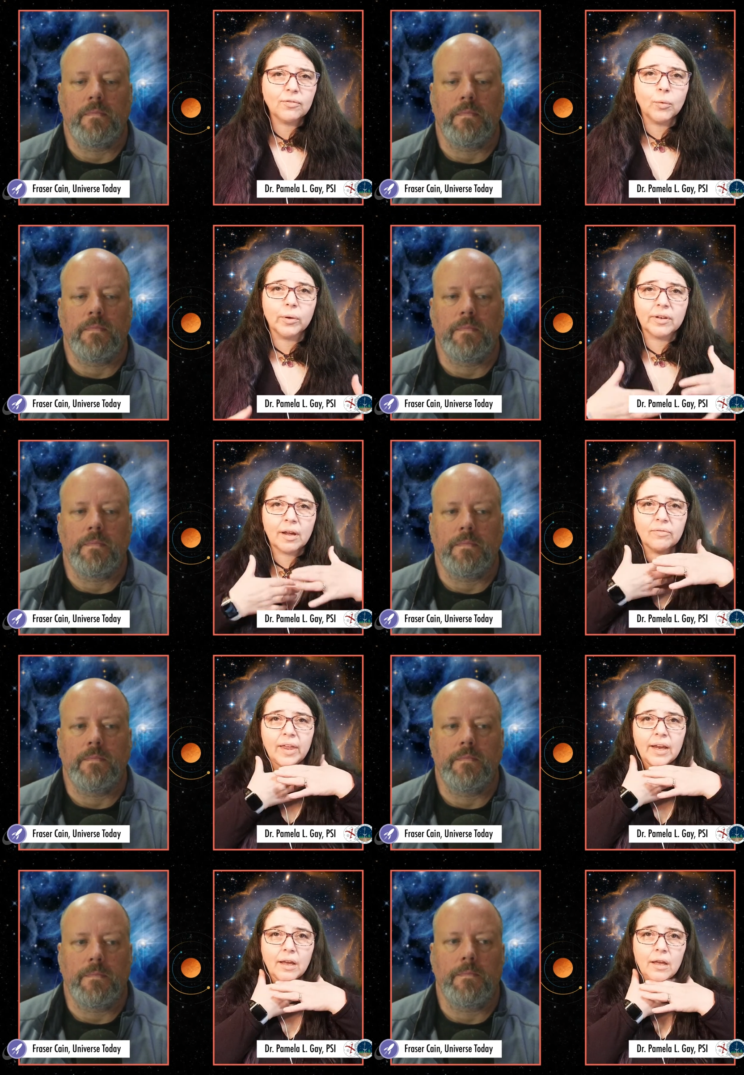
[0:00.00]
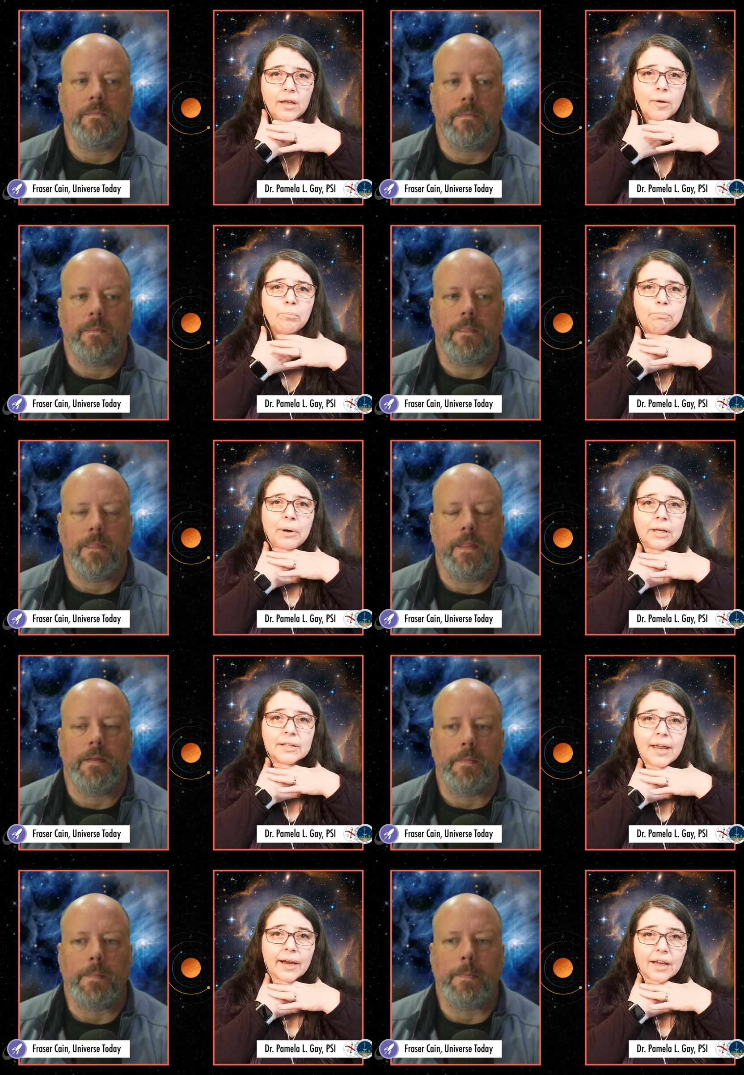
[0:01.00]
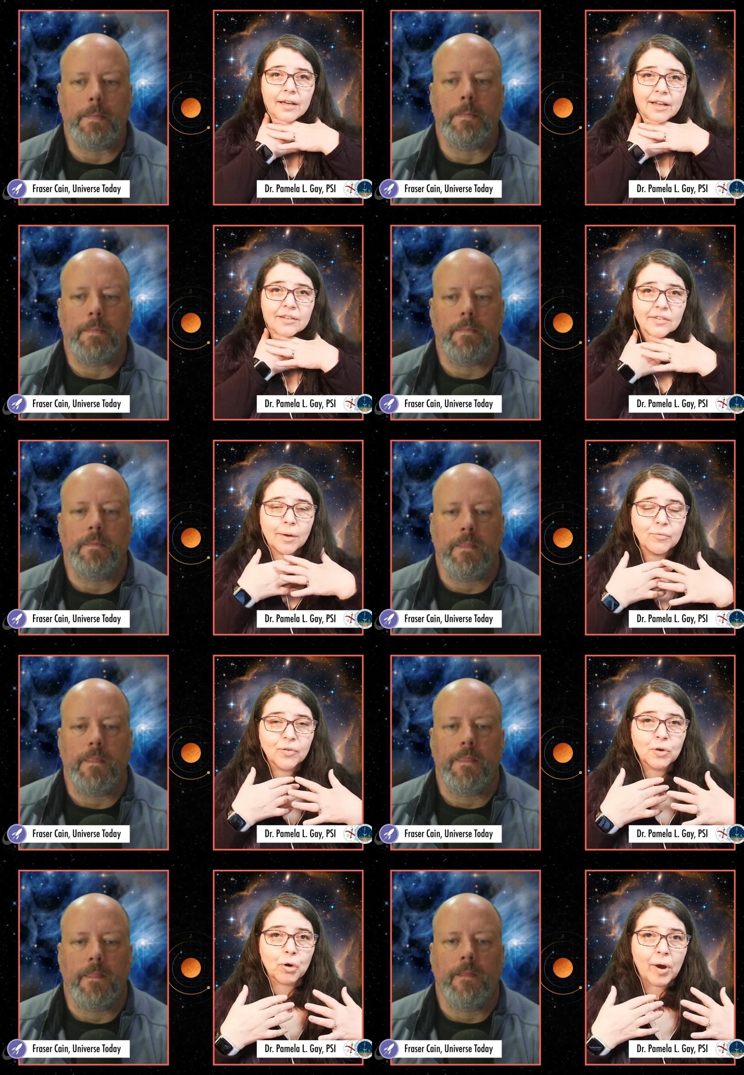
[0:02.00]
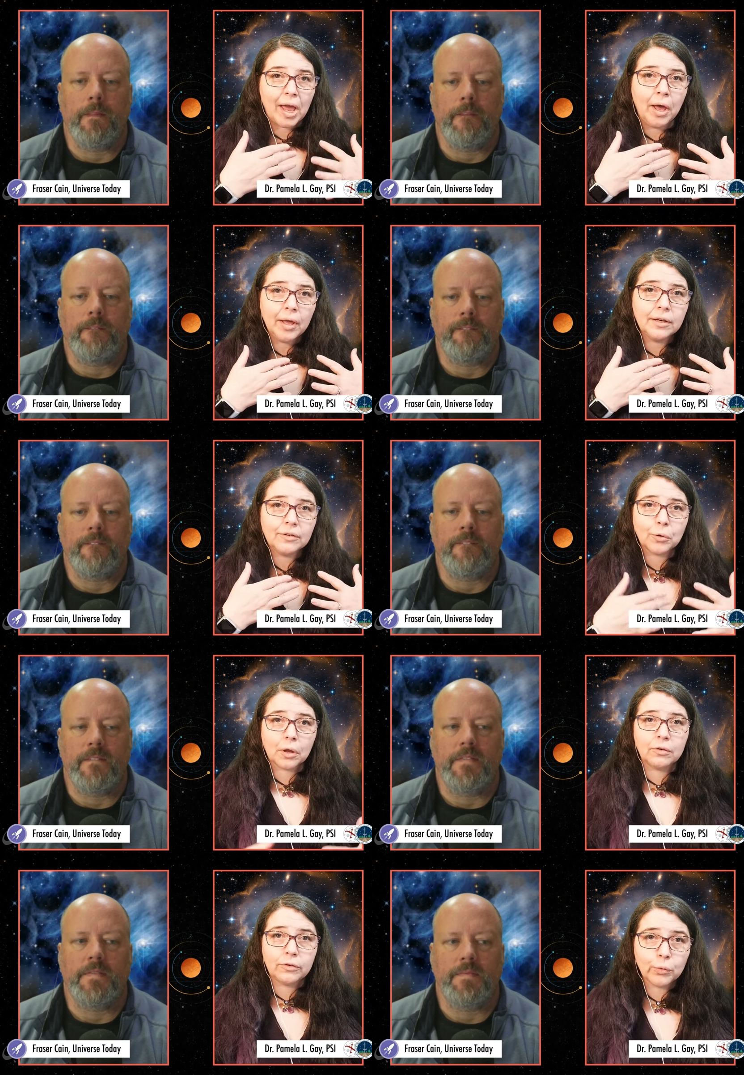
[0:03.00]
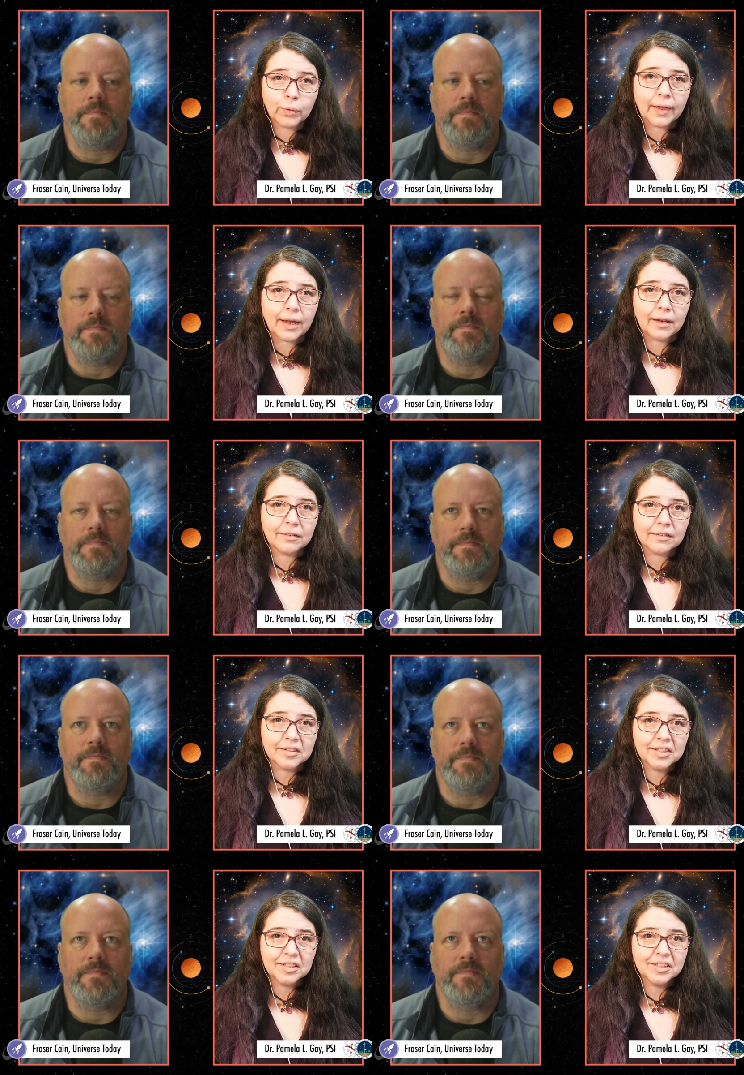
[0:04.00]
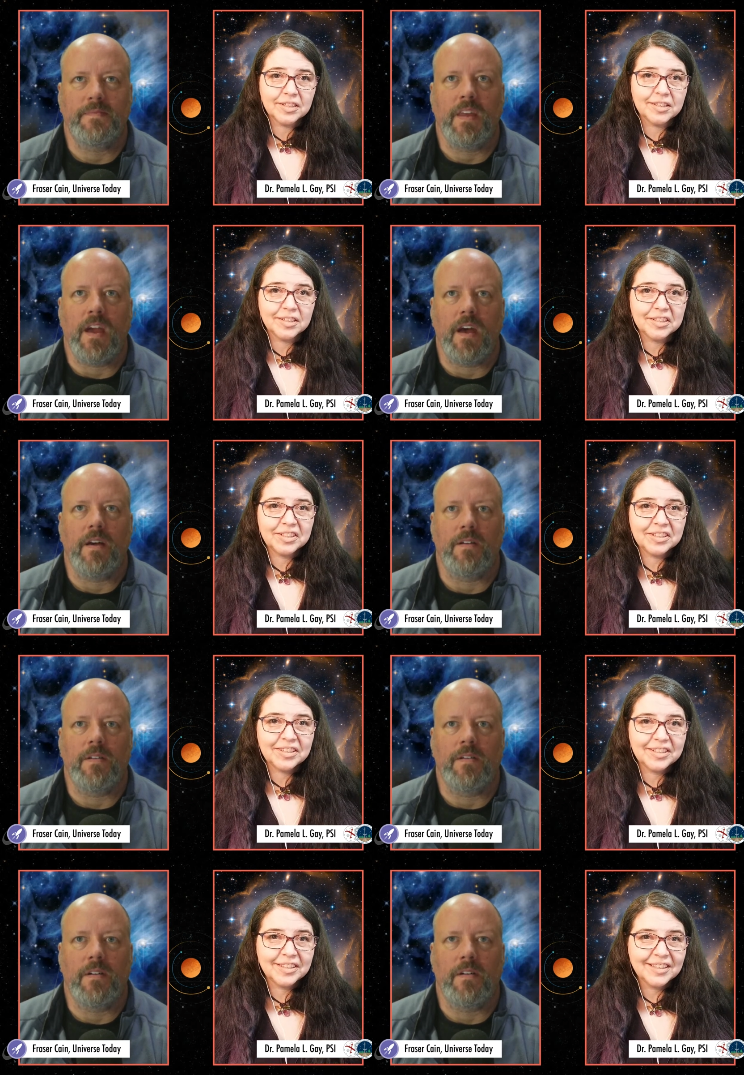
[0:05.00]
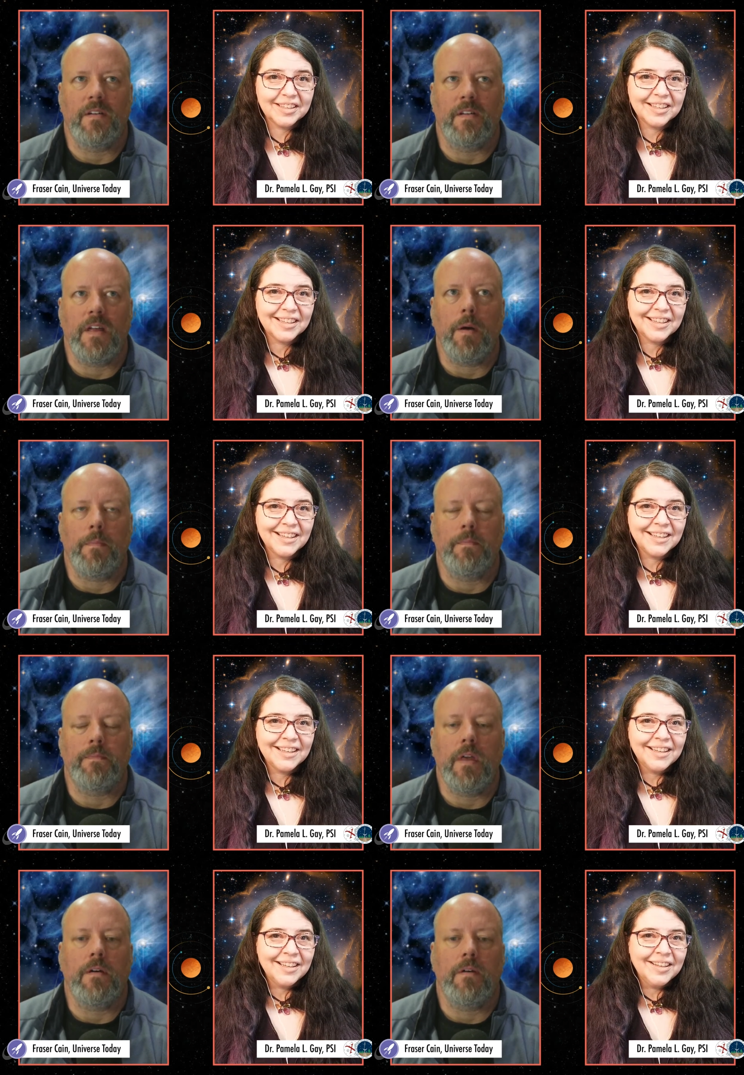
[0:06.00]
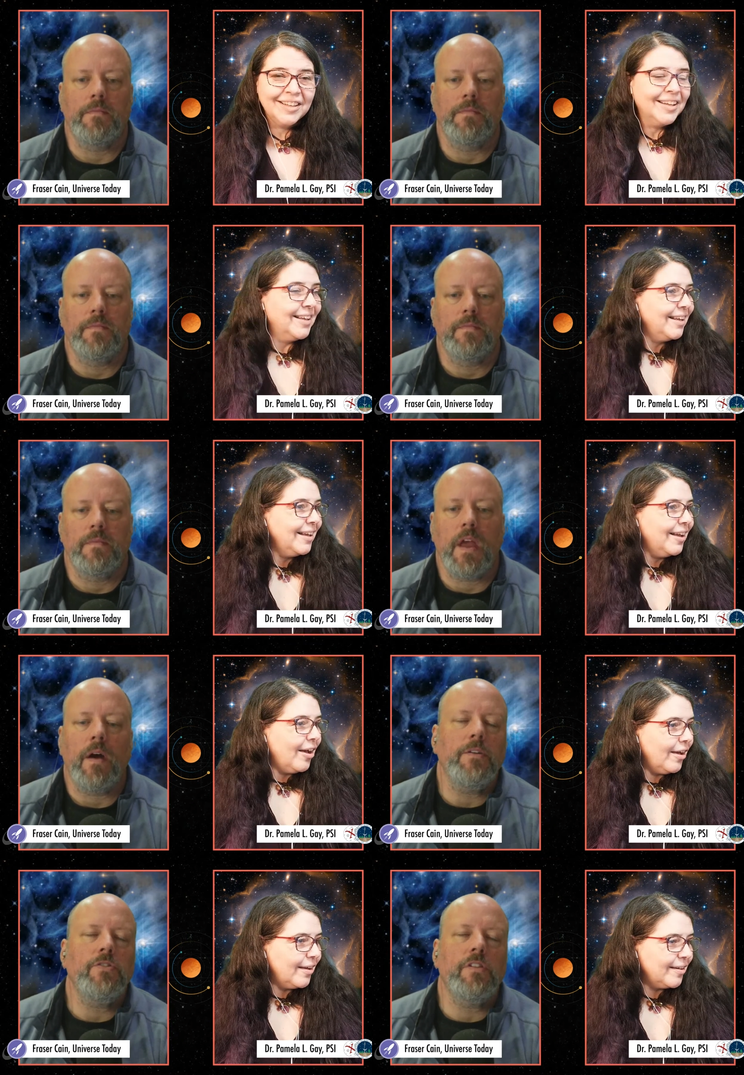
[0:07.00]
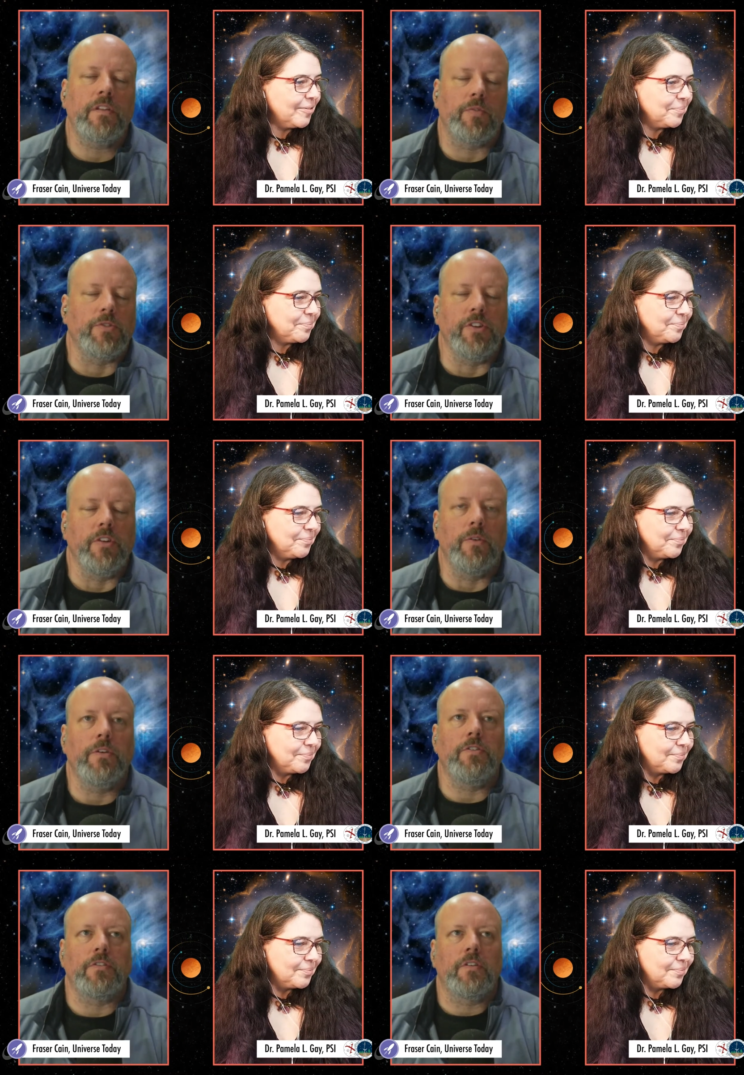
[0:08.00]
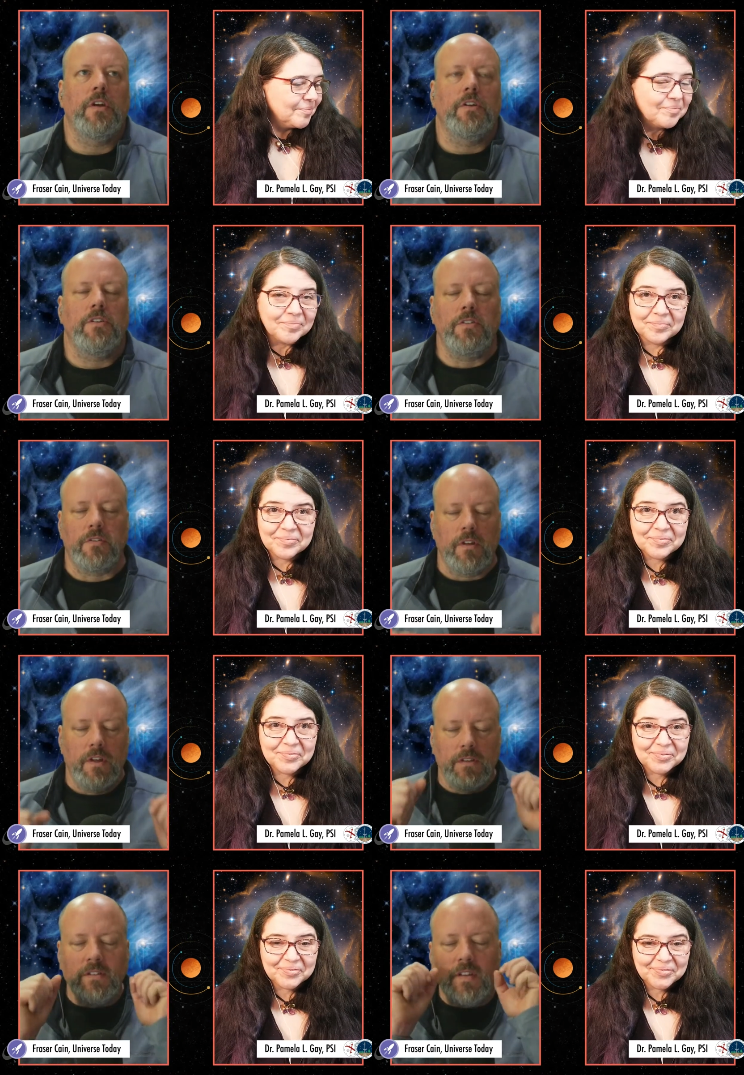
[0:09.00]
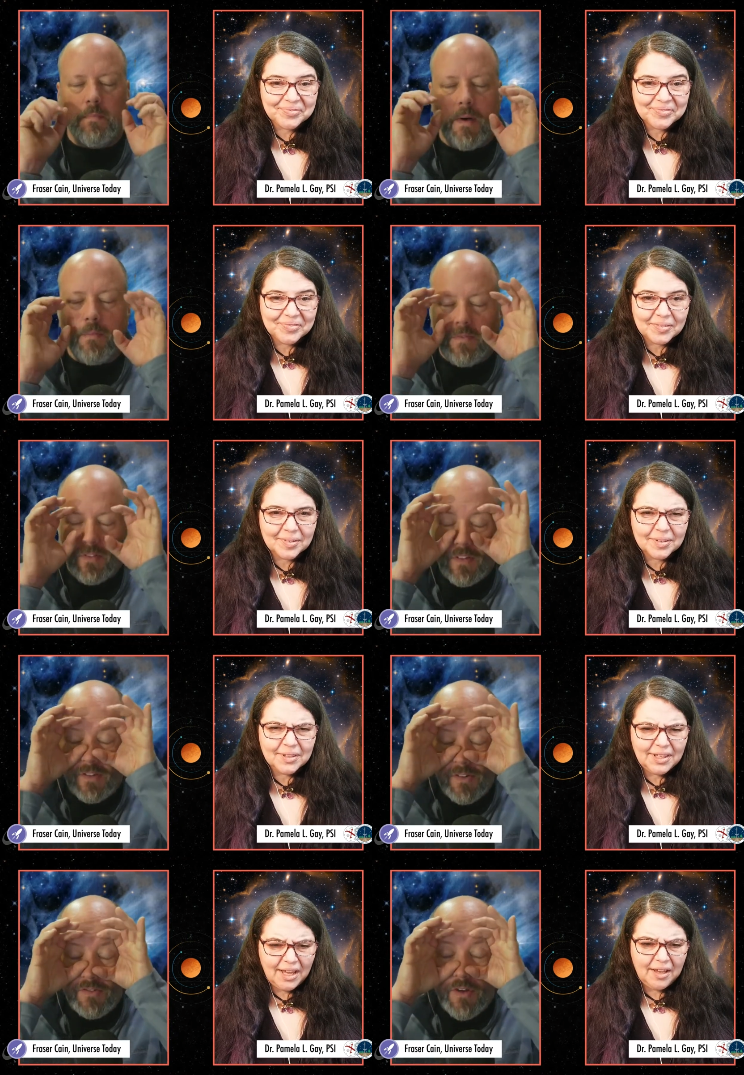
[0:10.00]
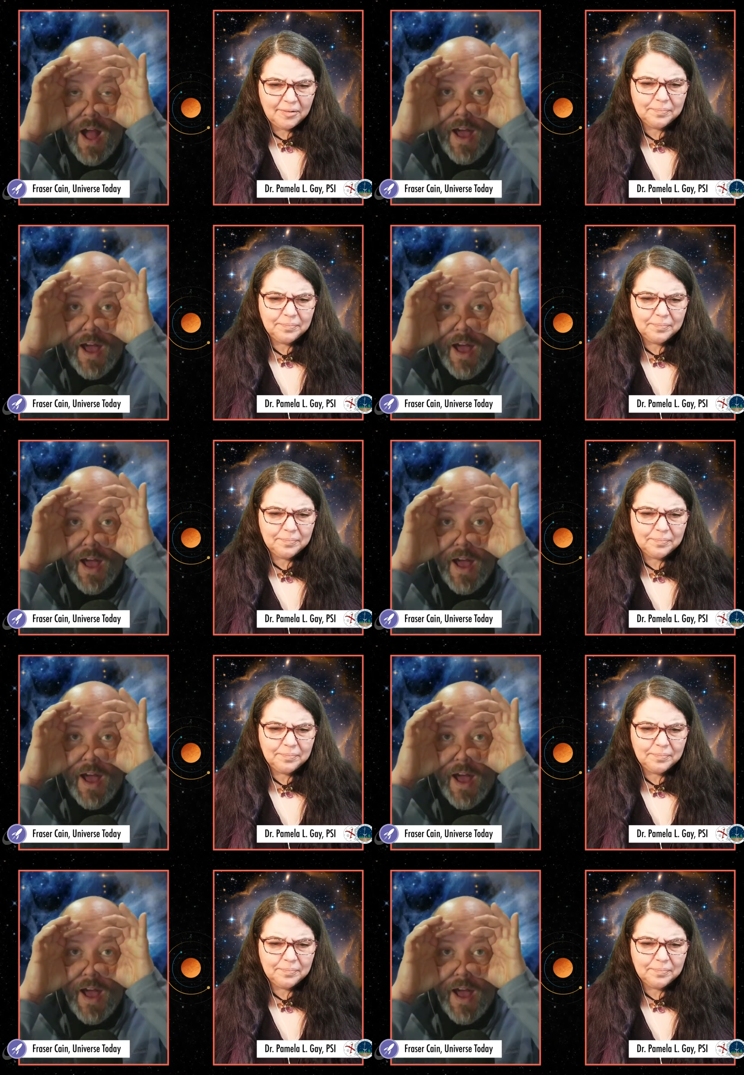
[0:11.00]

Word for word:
Speaker 1: if you want to have like bug neck except for your head, you can do that.
Speaker 2: Yeah. Yep. Yeah. Yeah, usually that's what you do. You just you just zip up so that you just yeah. your